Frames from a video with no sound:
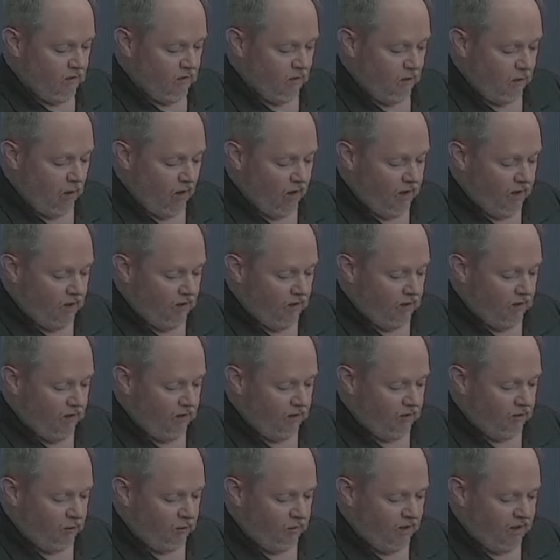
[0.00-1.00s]
The light
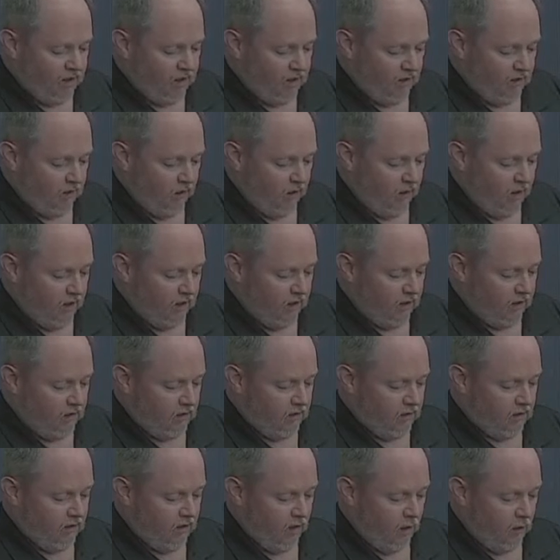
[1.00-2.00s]
is beacon like
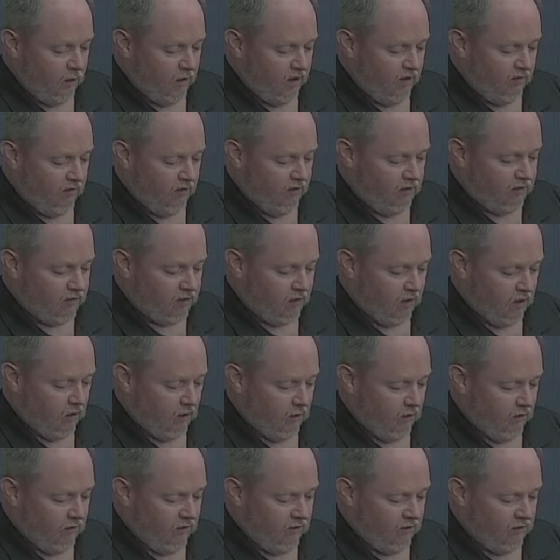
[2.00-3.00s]
above the
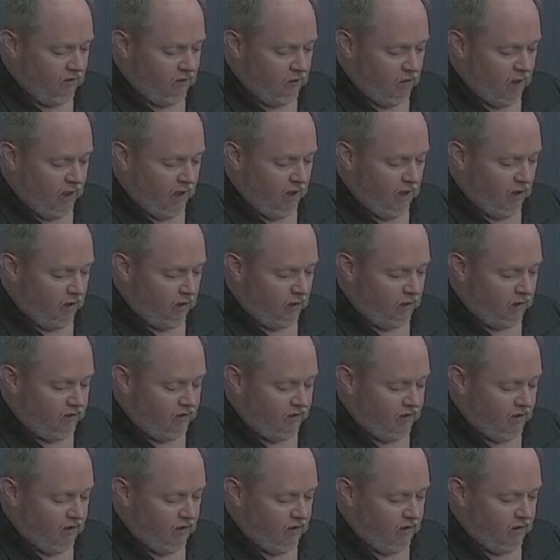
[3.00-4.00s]
shelves of
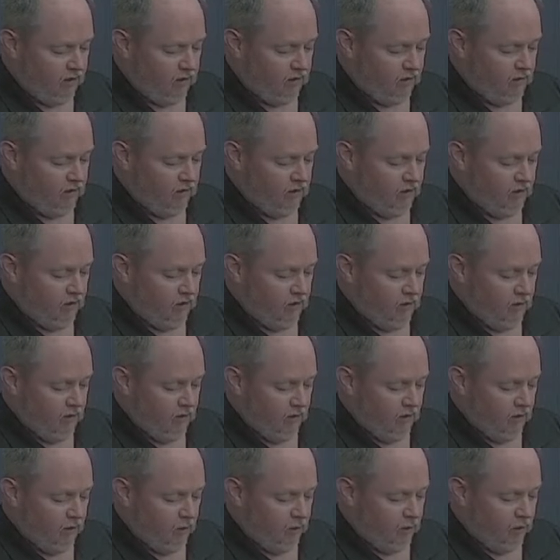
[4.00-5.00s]
biography,
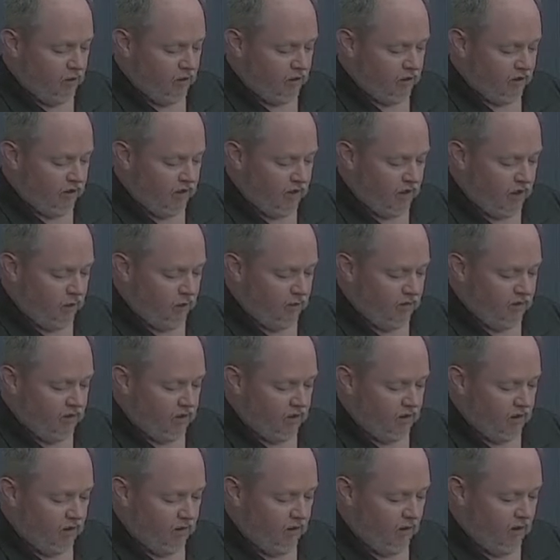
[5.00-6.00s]
the book
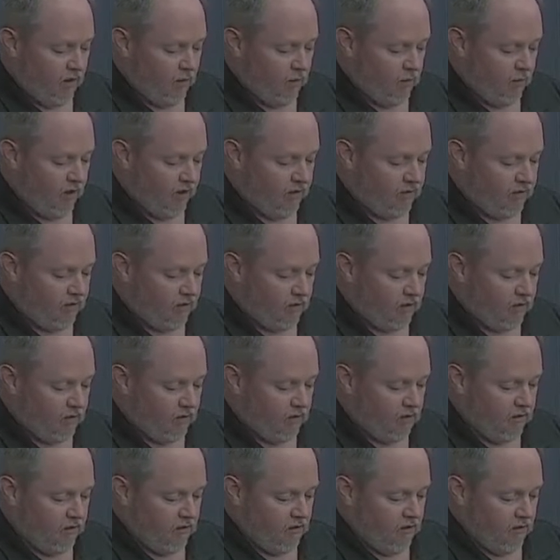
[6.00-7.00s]
named Elon Musk,
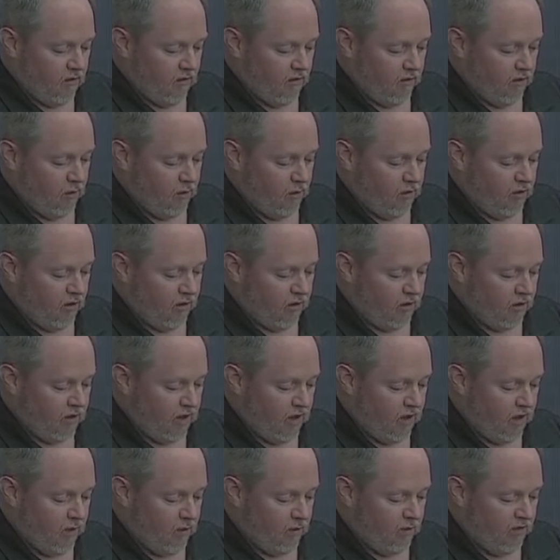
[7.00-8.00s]
the book
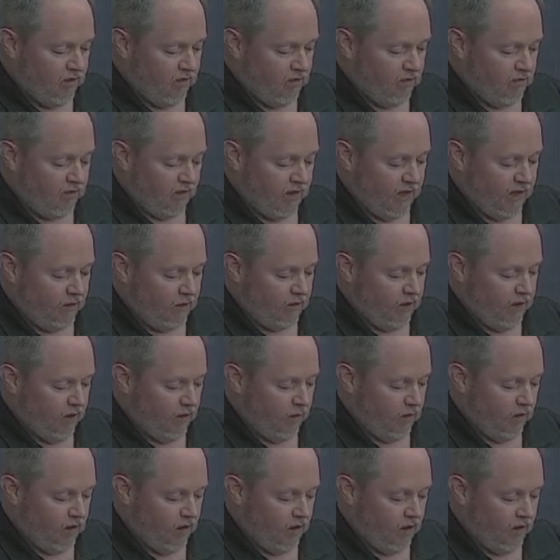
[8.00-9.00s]
named Flannery
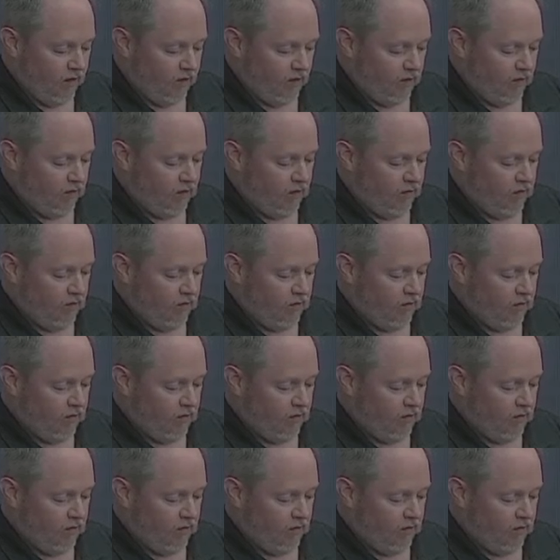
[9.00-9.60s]
O'Connor.